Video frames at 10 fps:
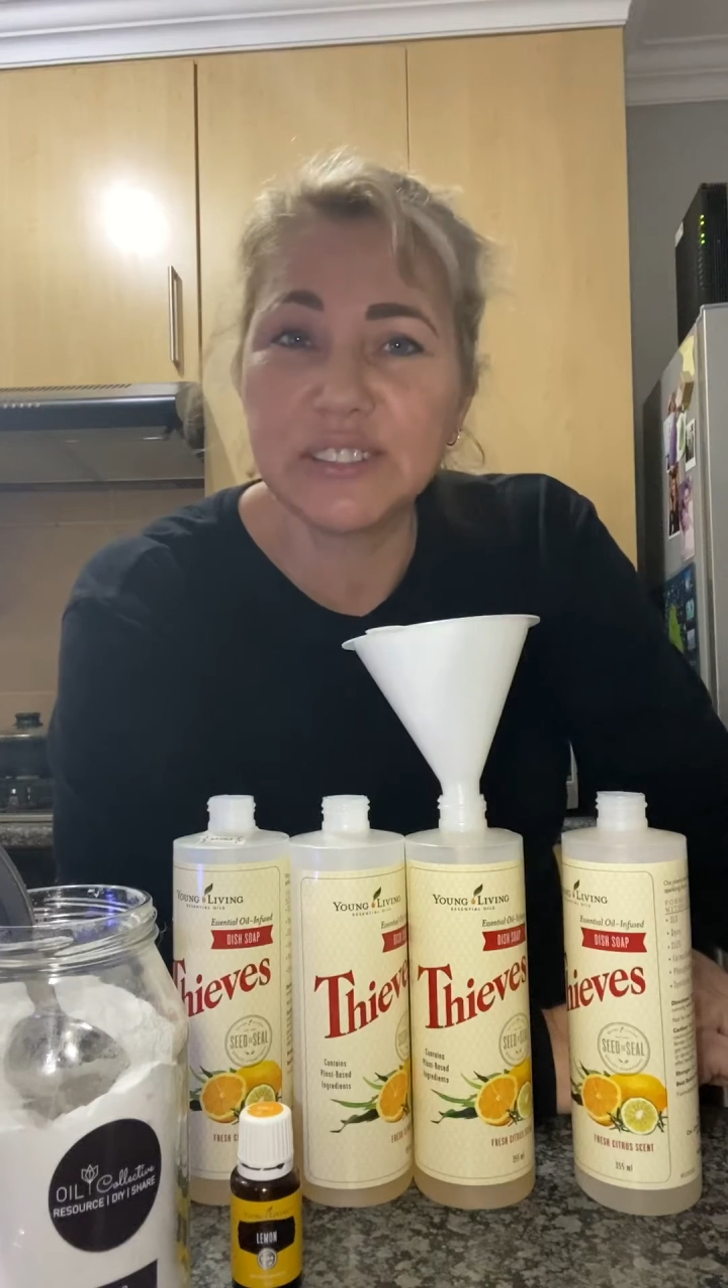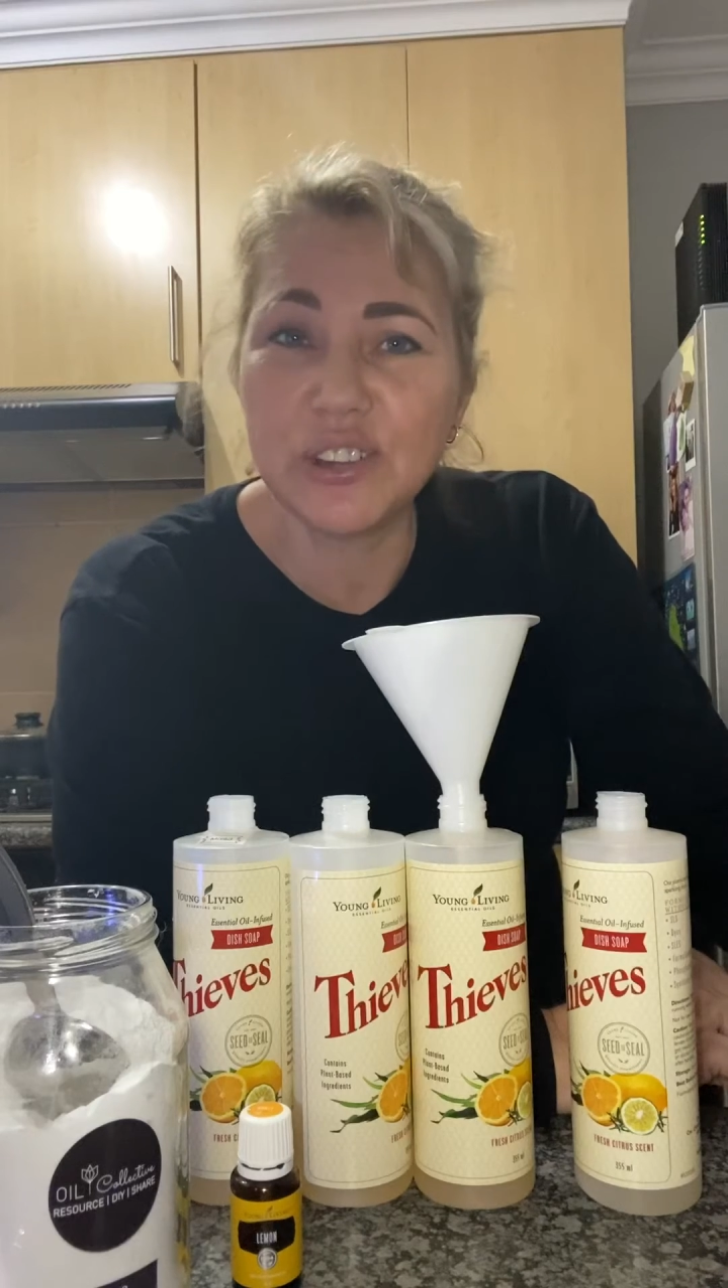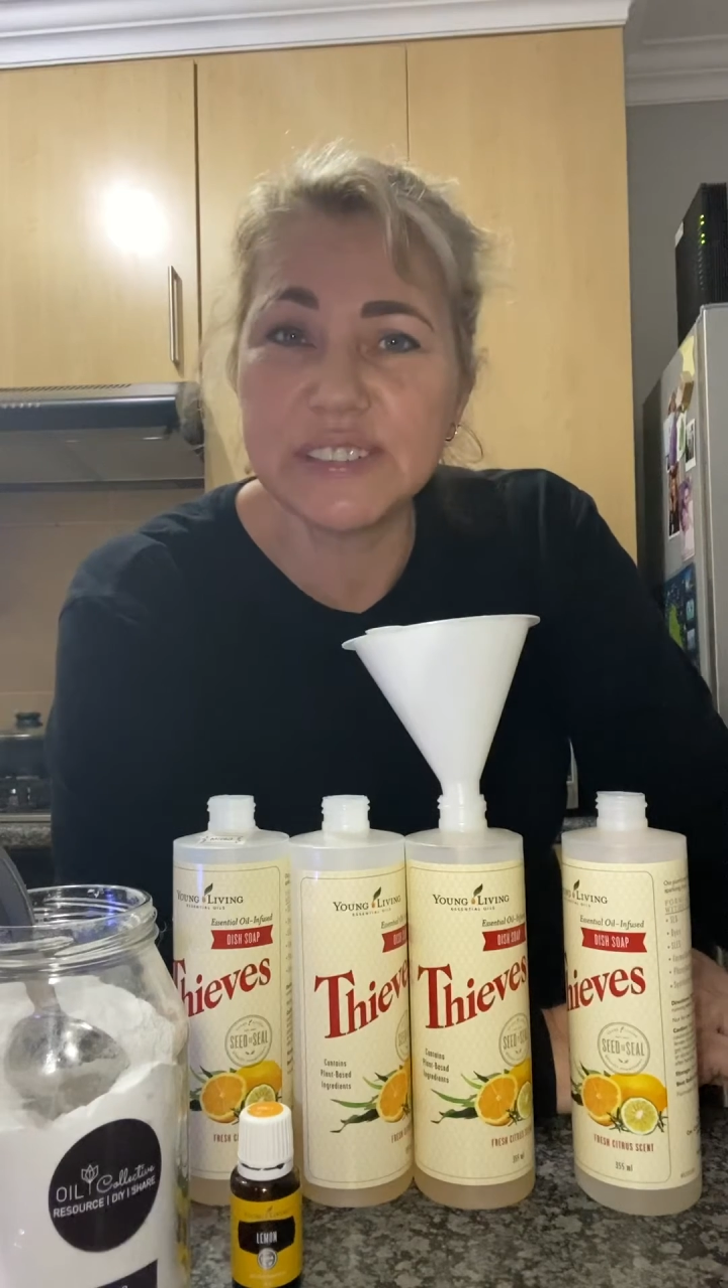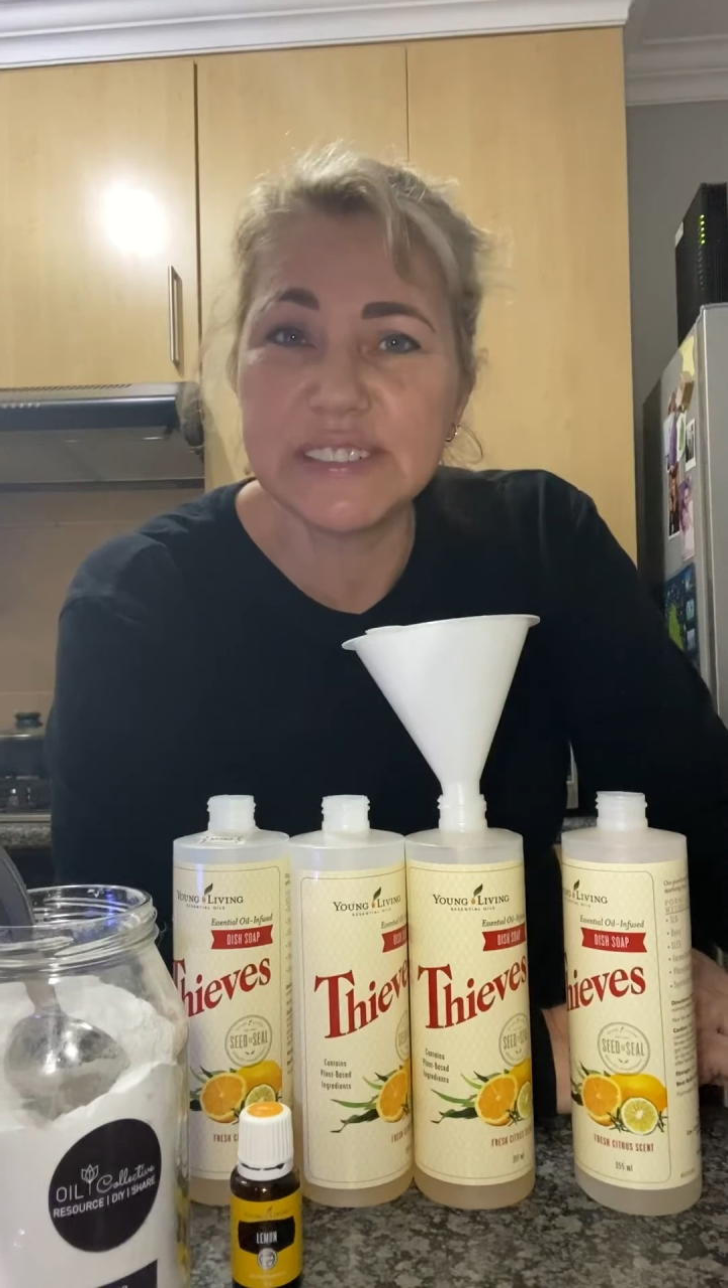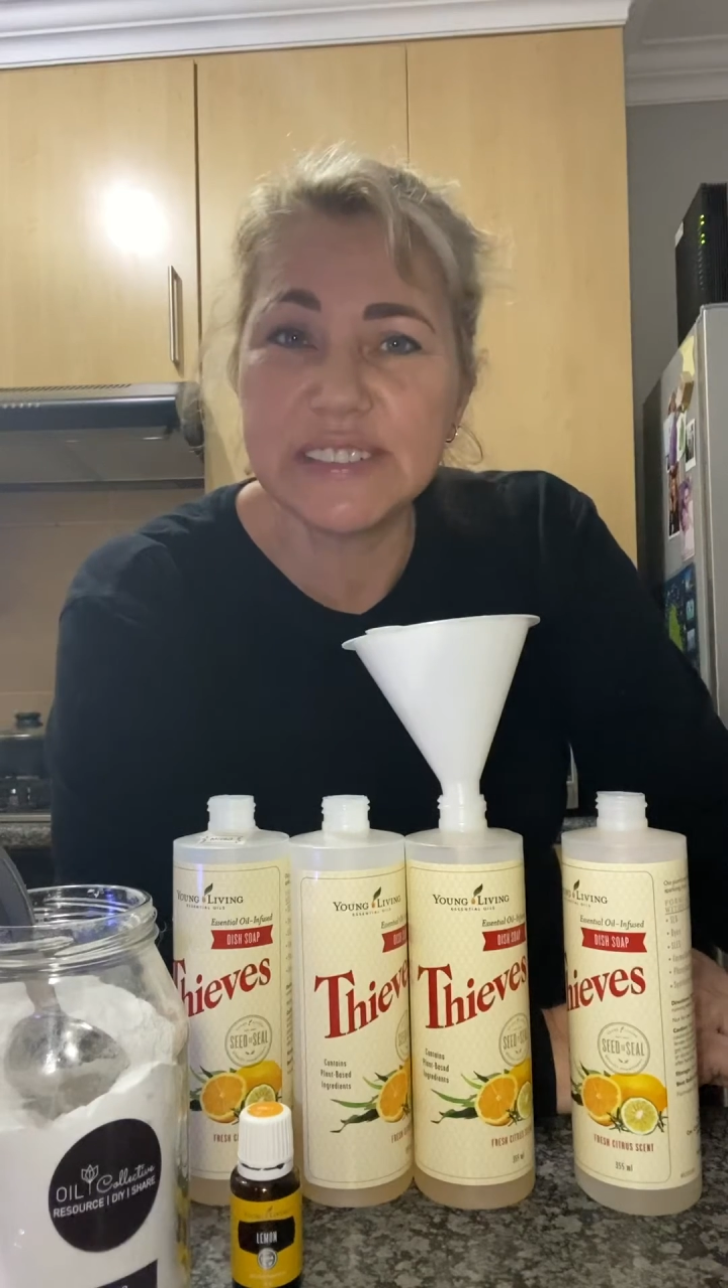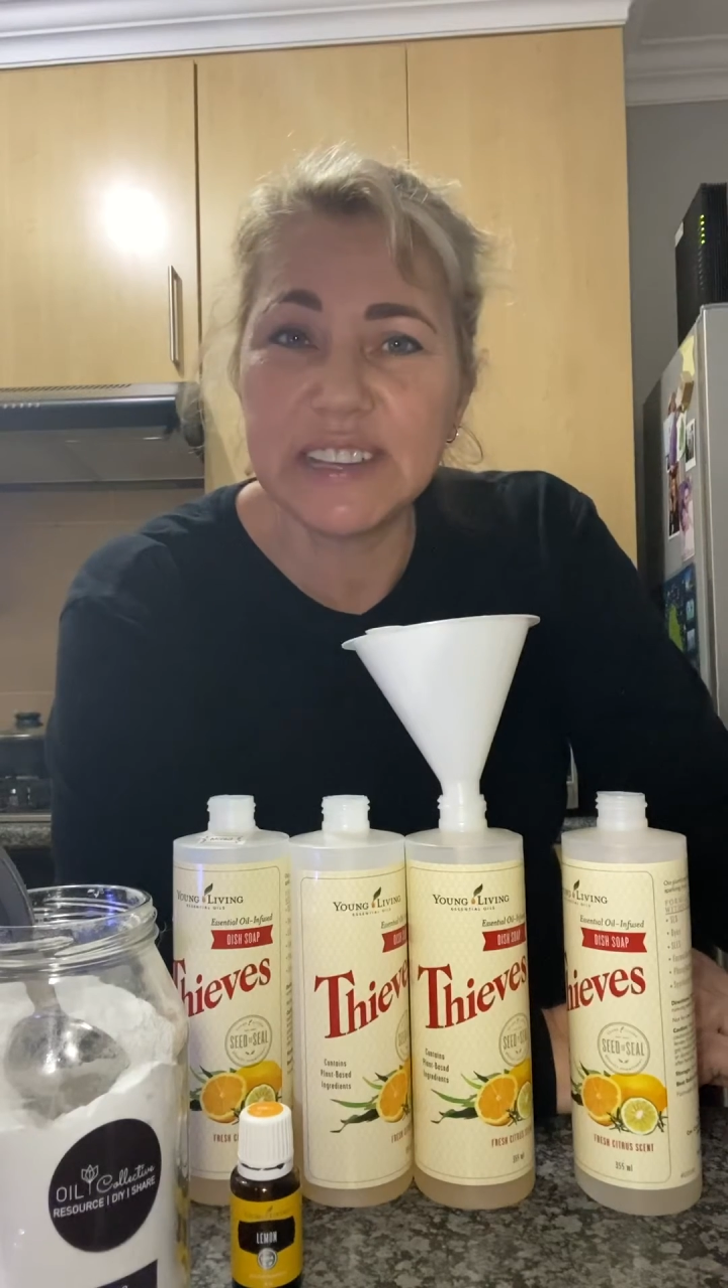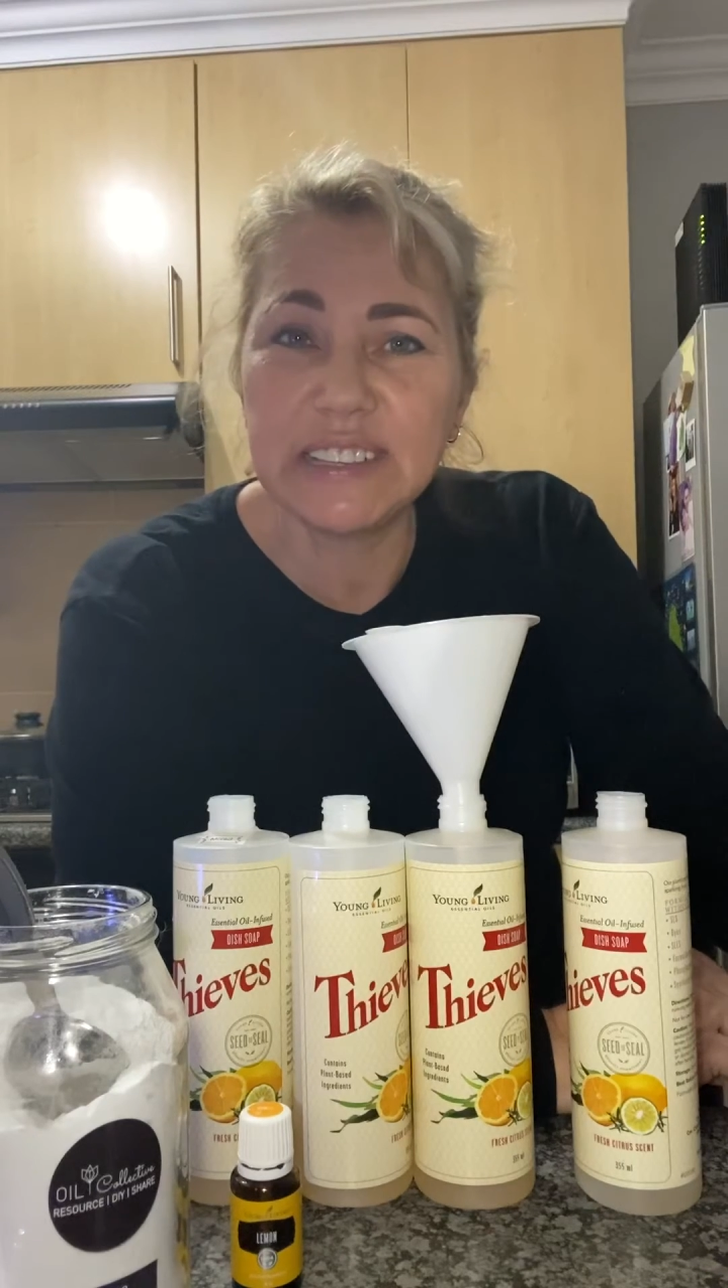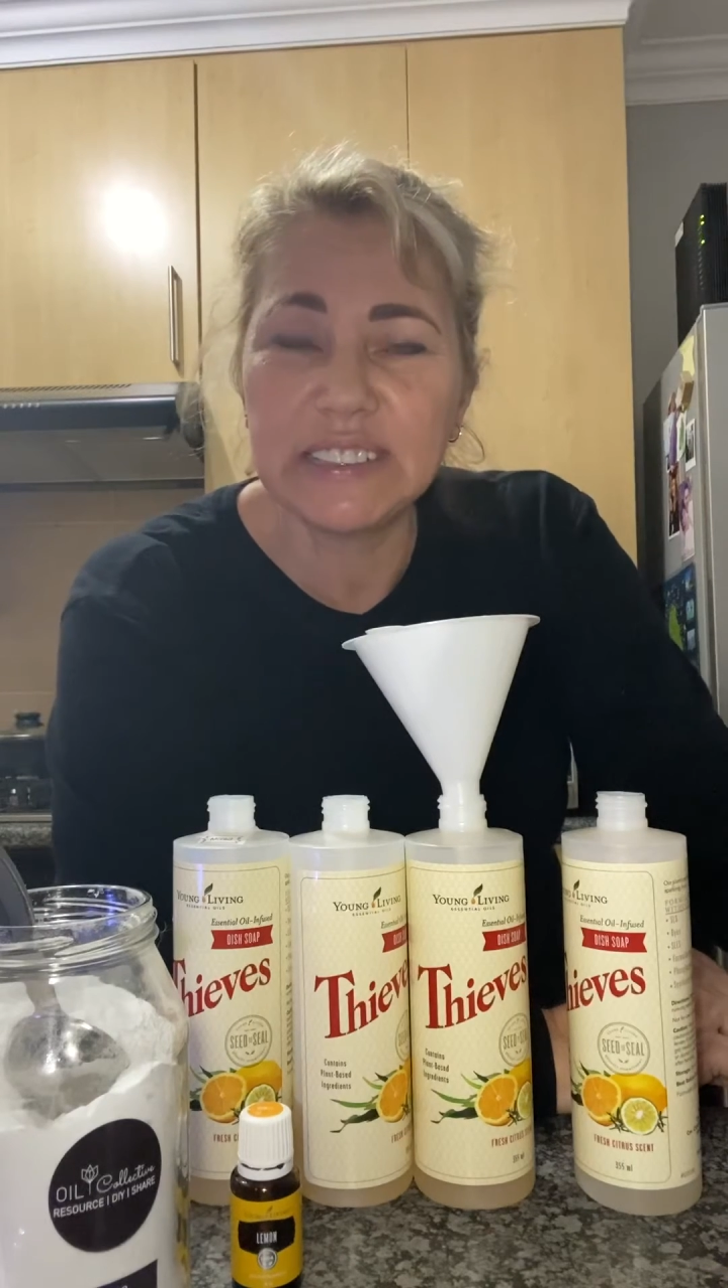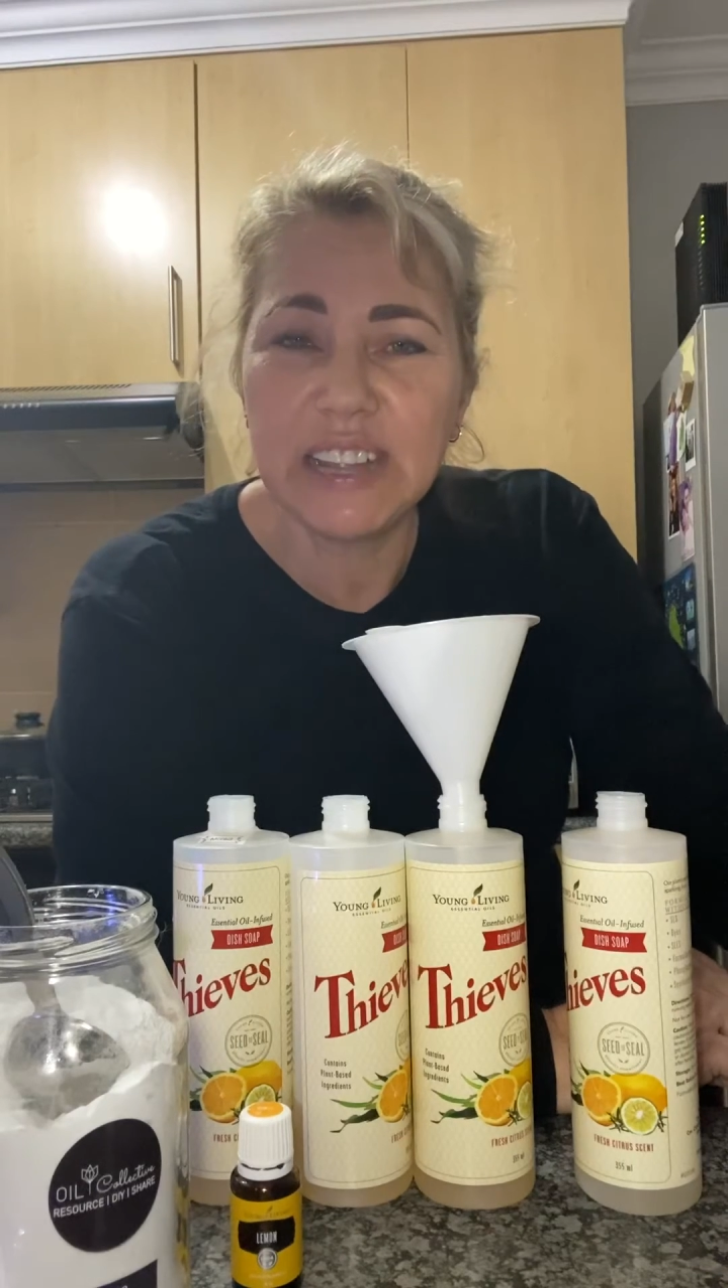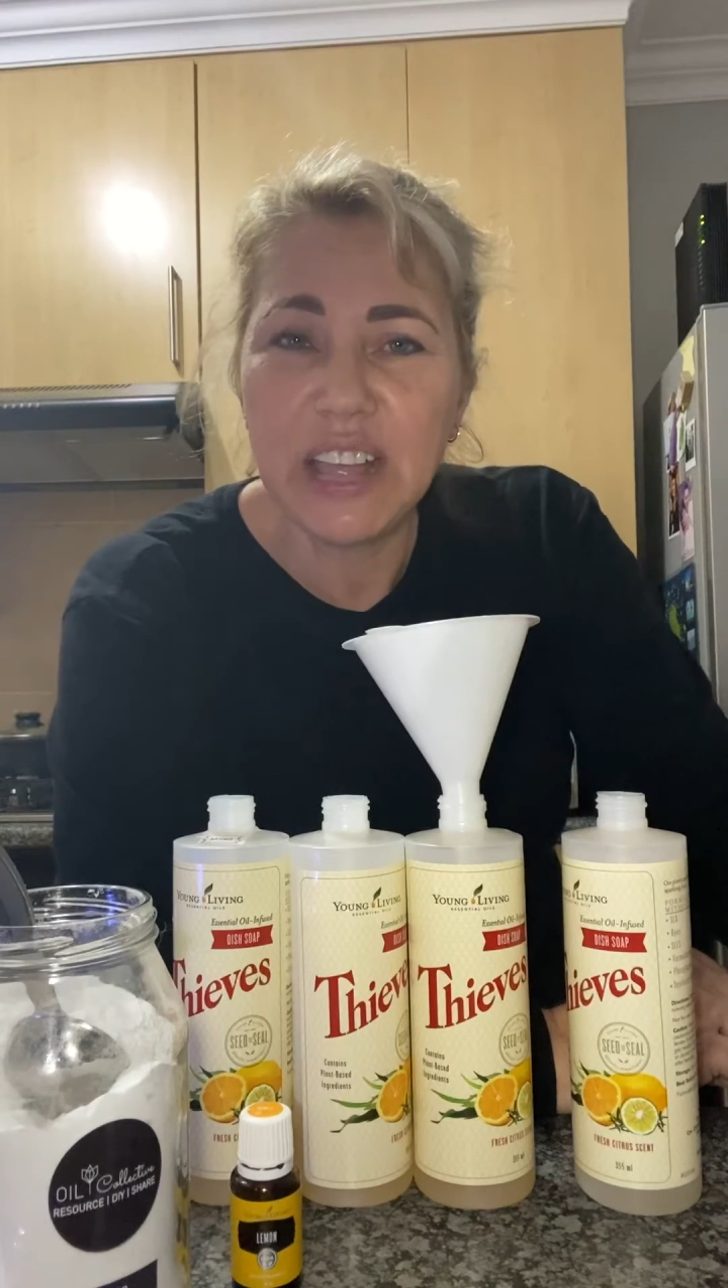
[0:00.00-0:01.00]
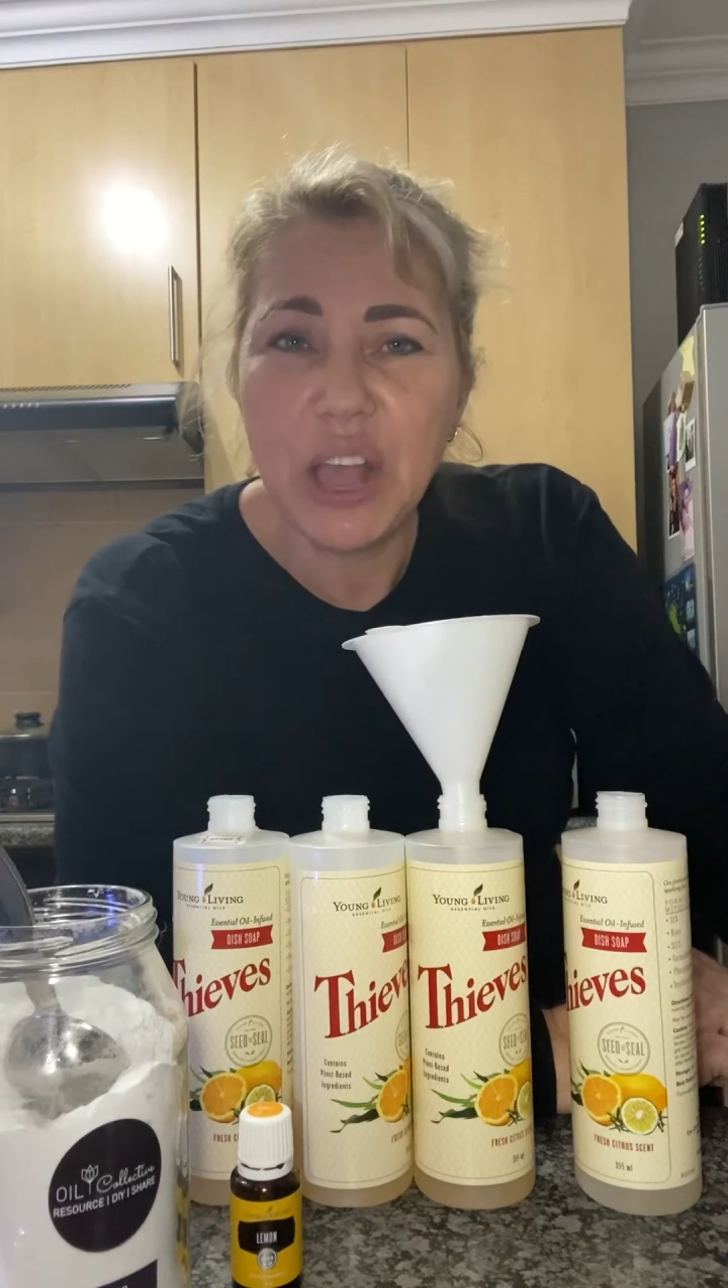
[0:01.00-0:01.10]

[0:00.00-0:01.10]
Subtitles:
toxins in,